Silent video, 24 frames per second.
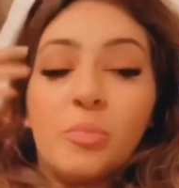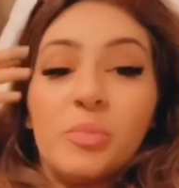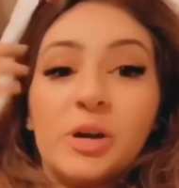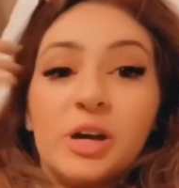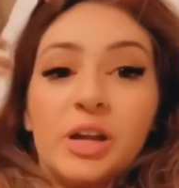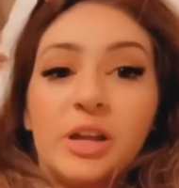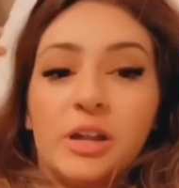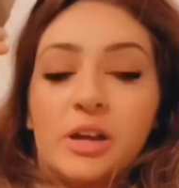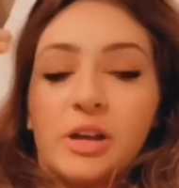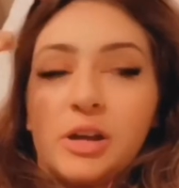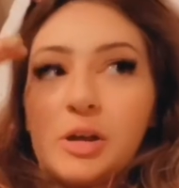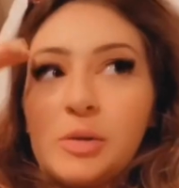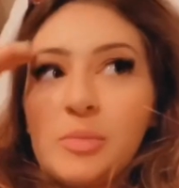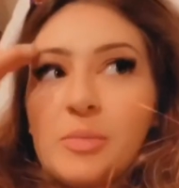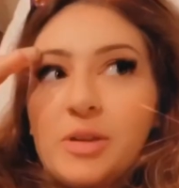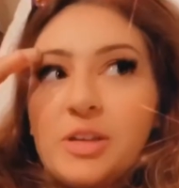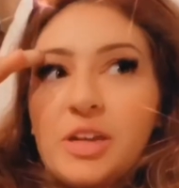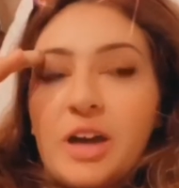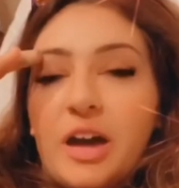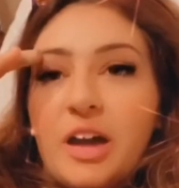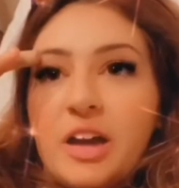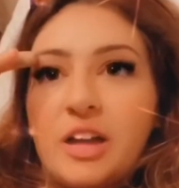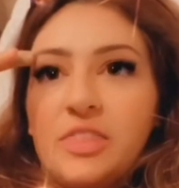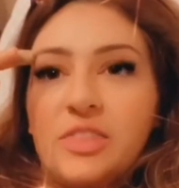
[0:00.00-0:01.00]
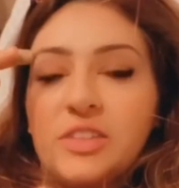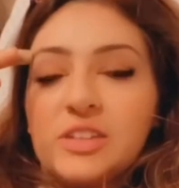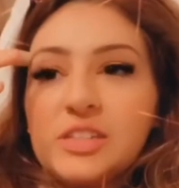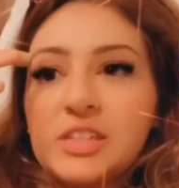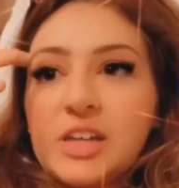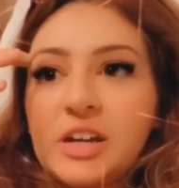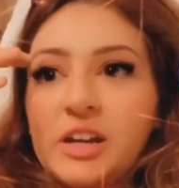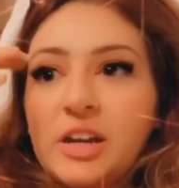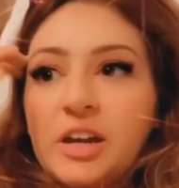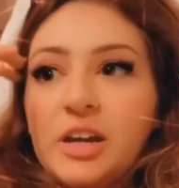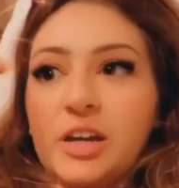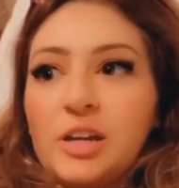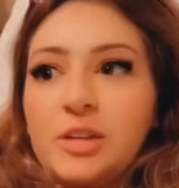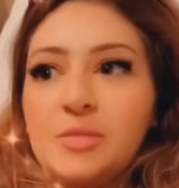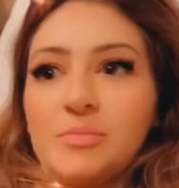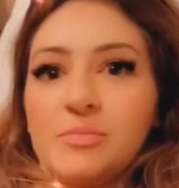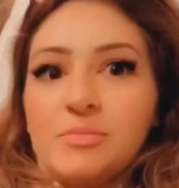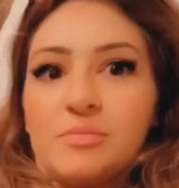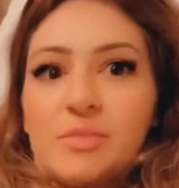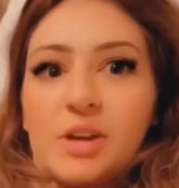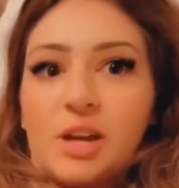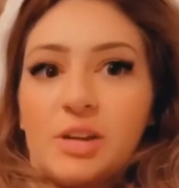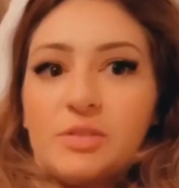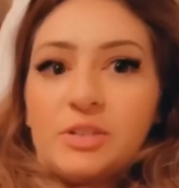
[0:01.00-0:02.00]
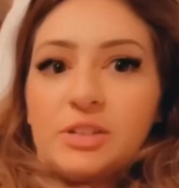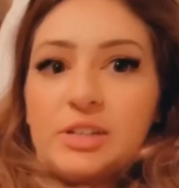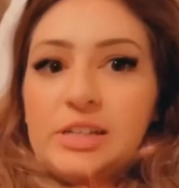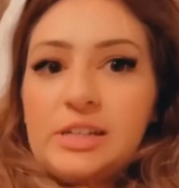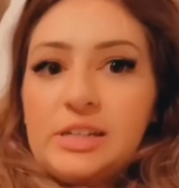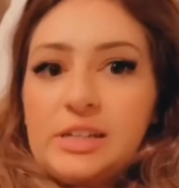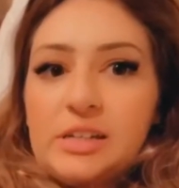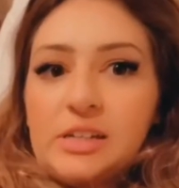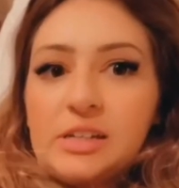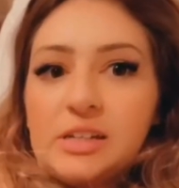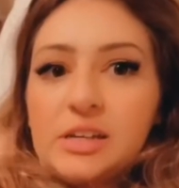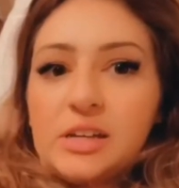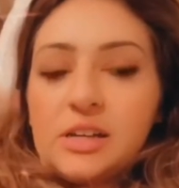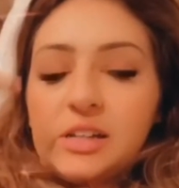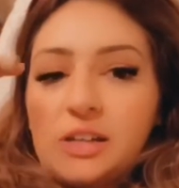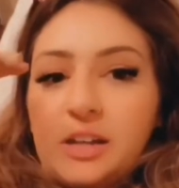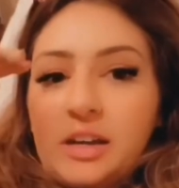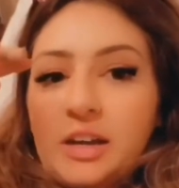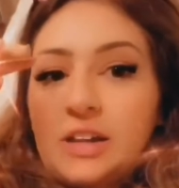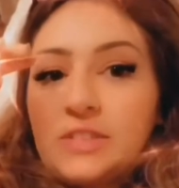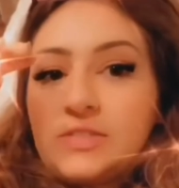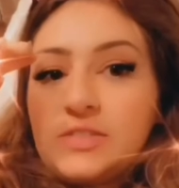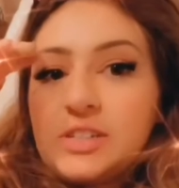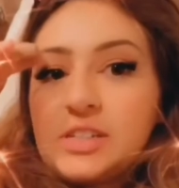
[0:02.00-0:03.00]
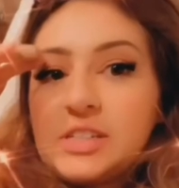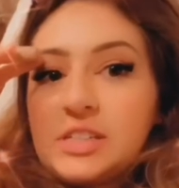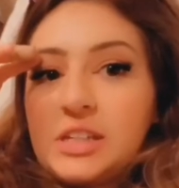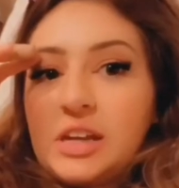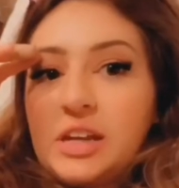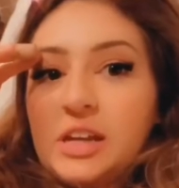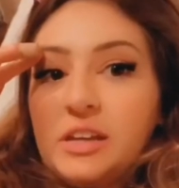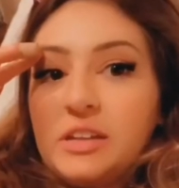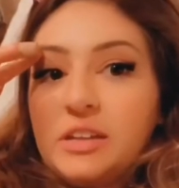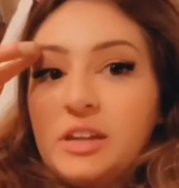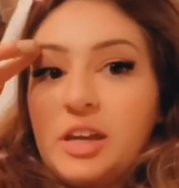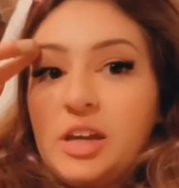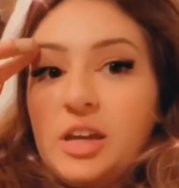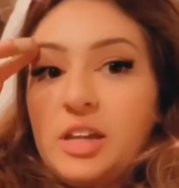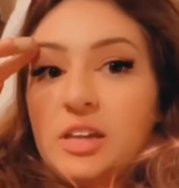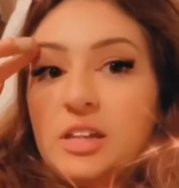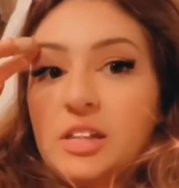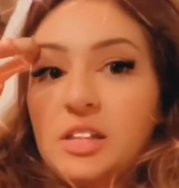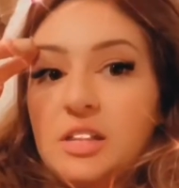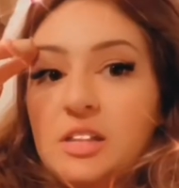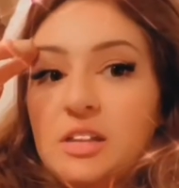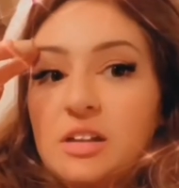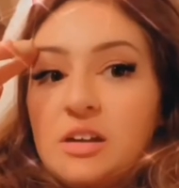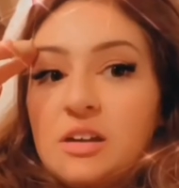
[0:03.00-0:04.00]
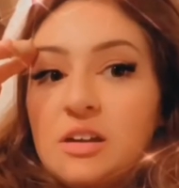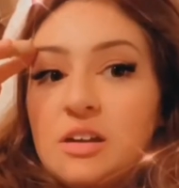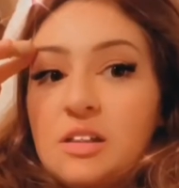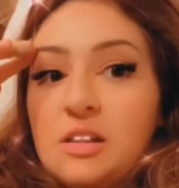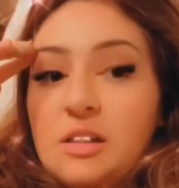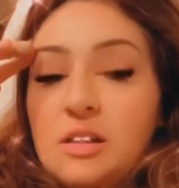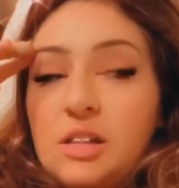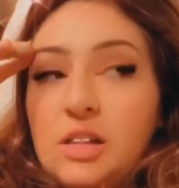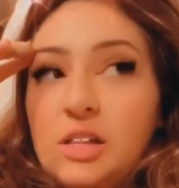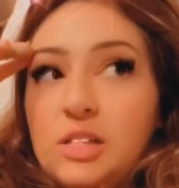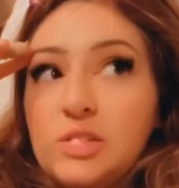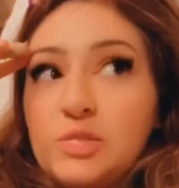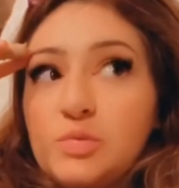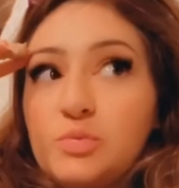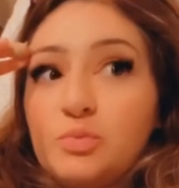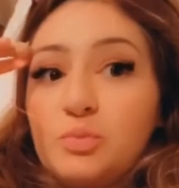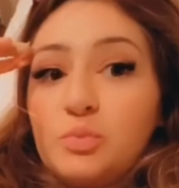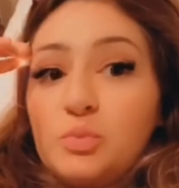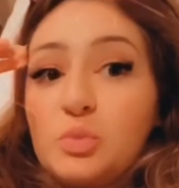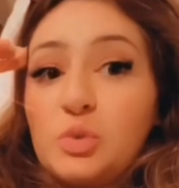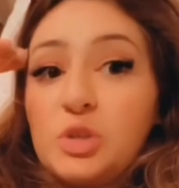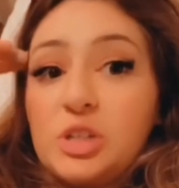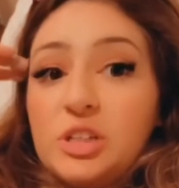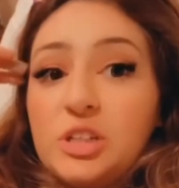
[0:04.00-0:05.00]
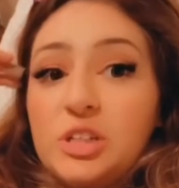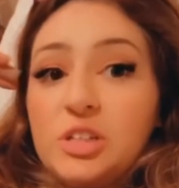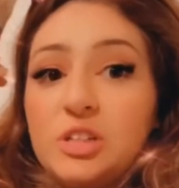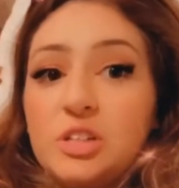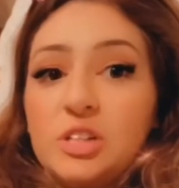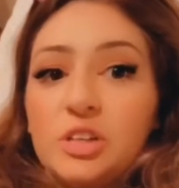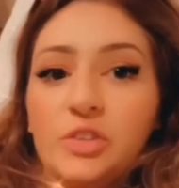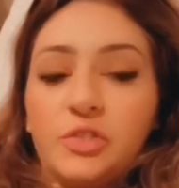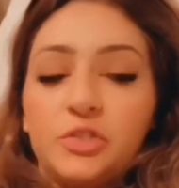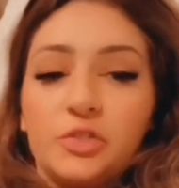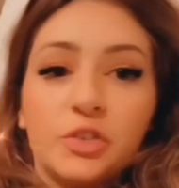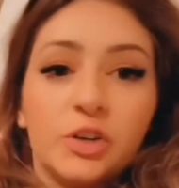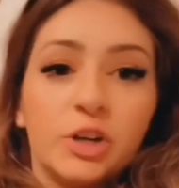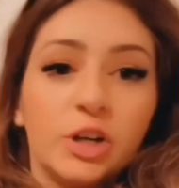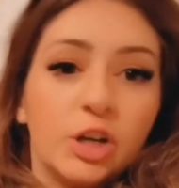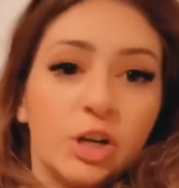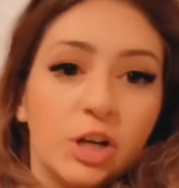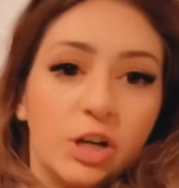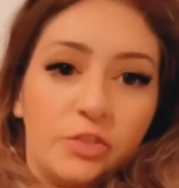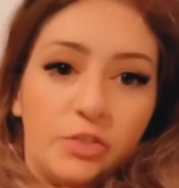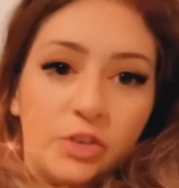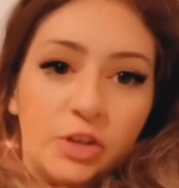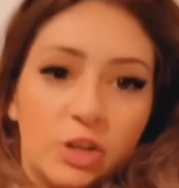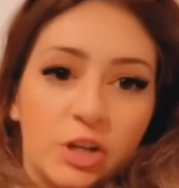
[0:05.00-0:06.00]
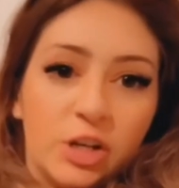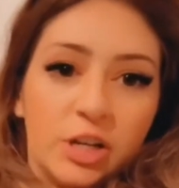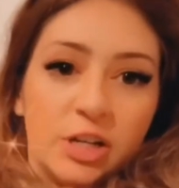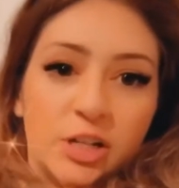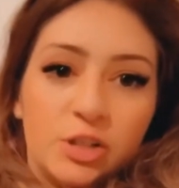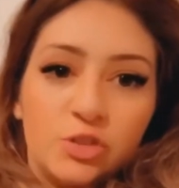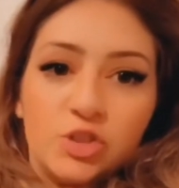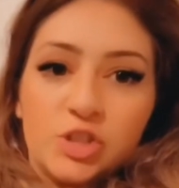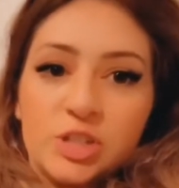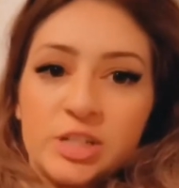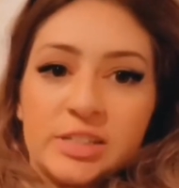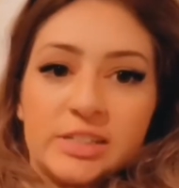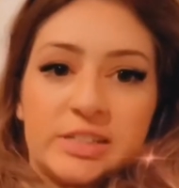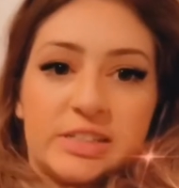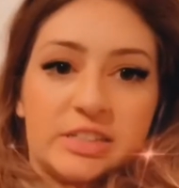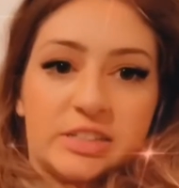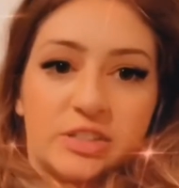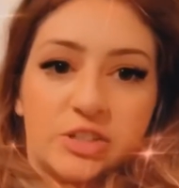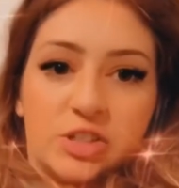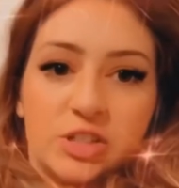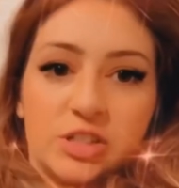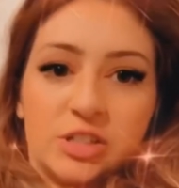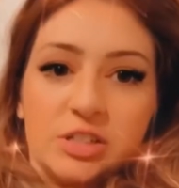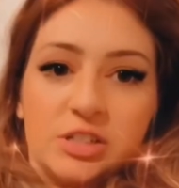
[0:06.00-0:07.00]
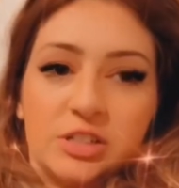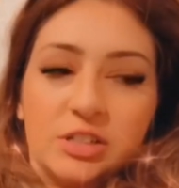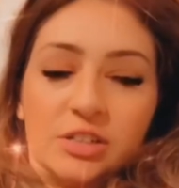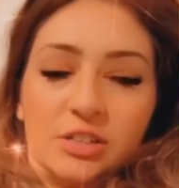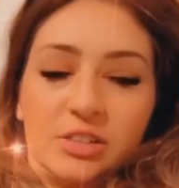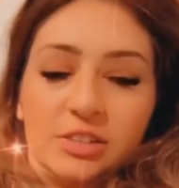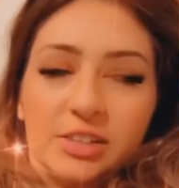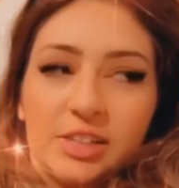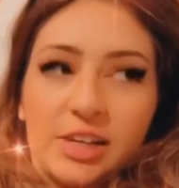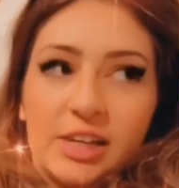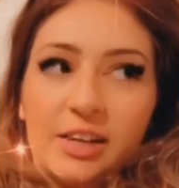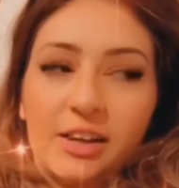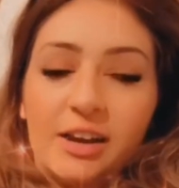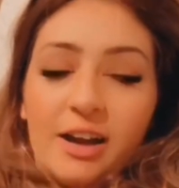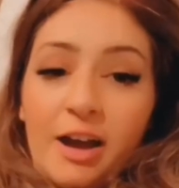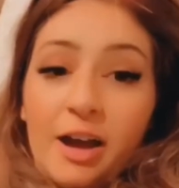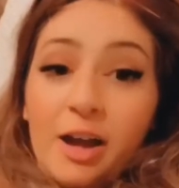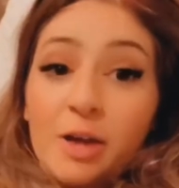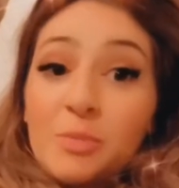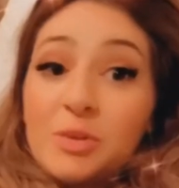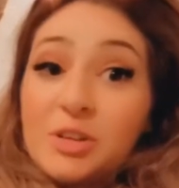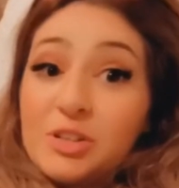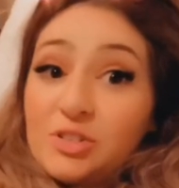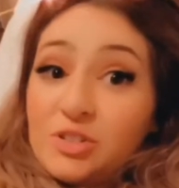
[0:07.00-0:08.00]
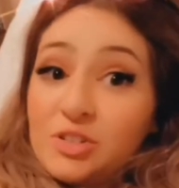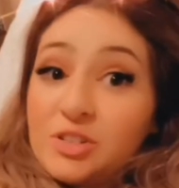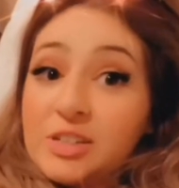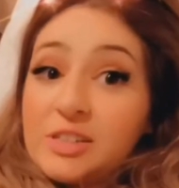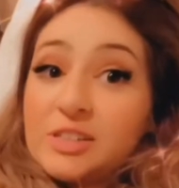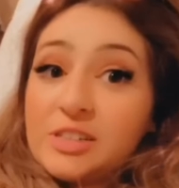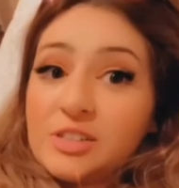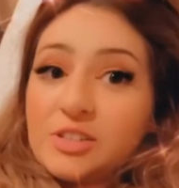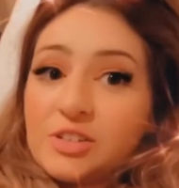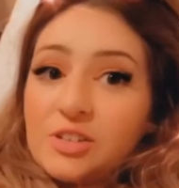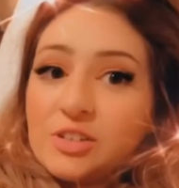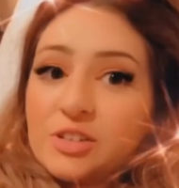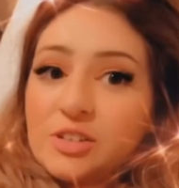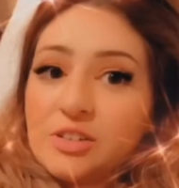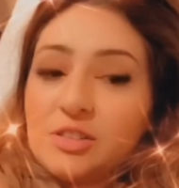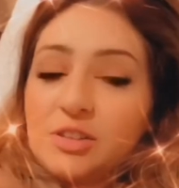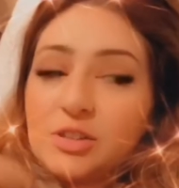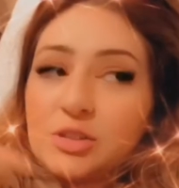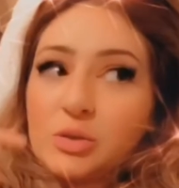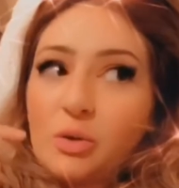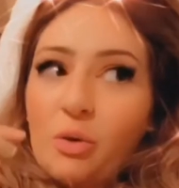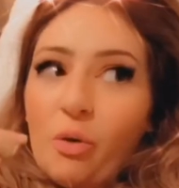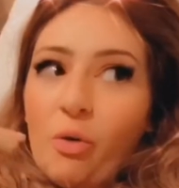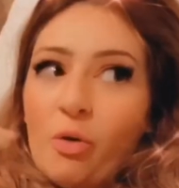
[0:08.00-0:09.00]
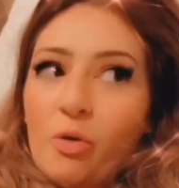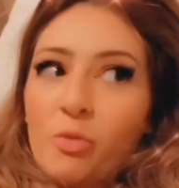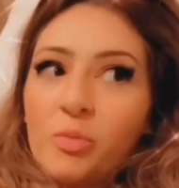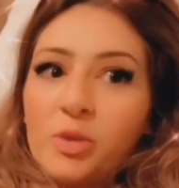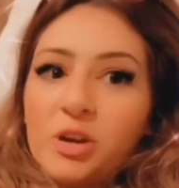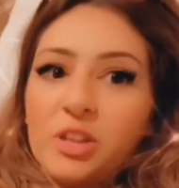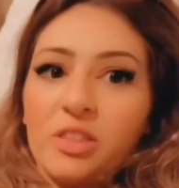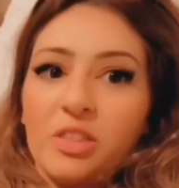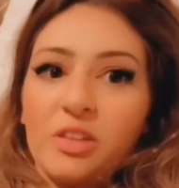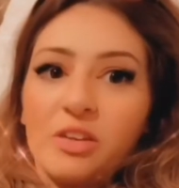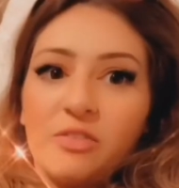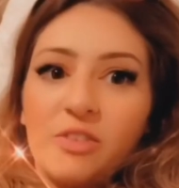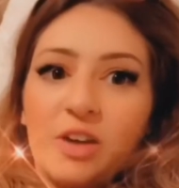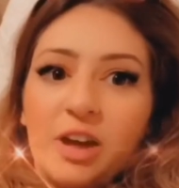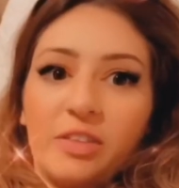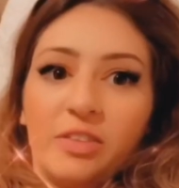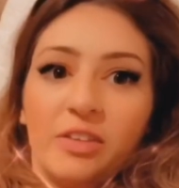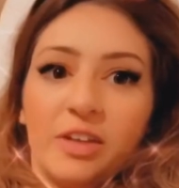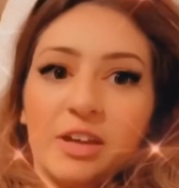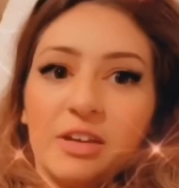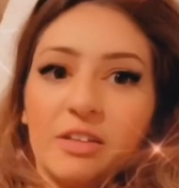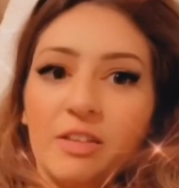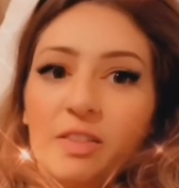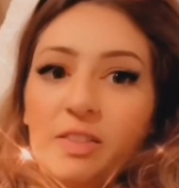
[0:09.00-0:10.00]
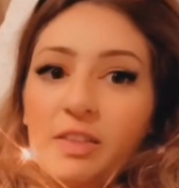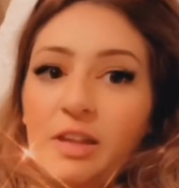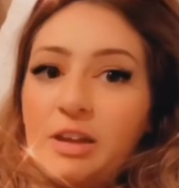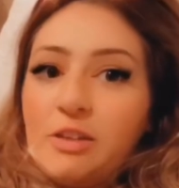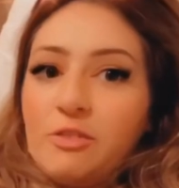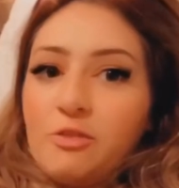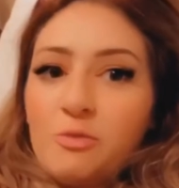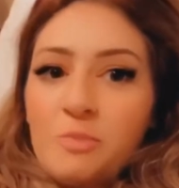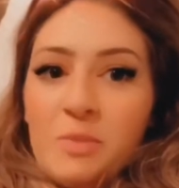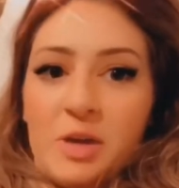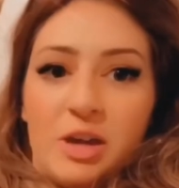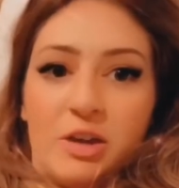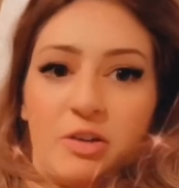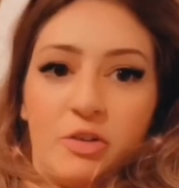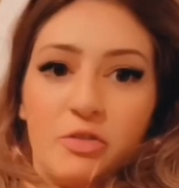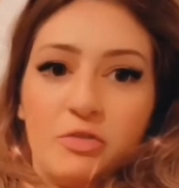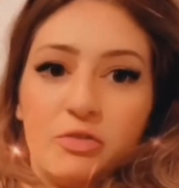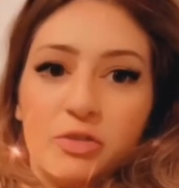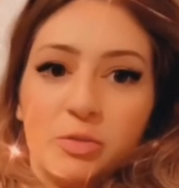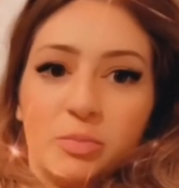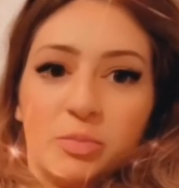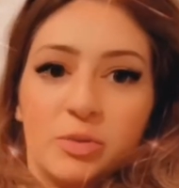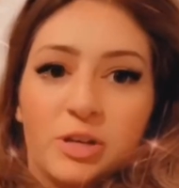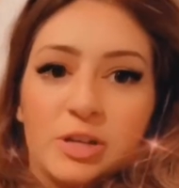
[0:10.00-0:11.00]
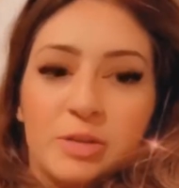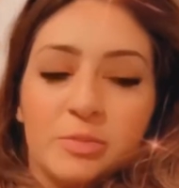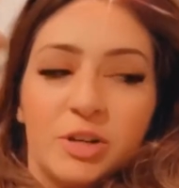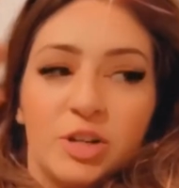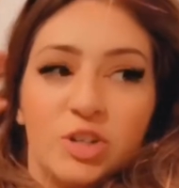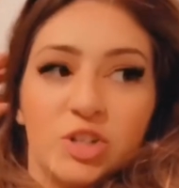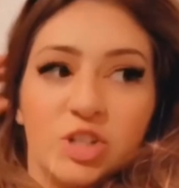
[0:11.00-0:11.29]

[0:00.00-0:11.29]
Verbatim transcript: um yeah, at the time I really needed it and I have to say like uh, it's really good for if you're in transition. Like, I'm in transition this whole month. I've had like a life makeover pretty much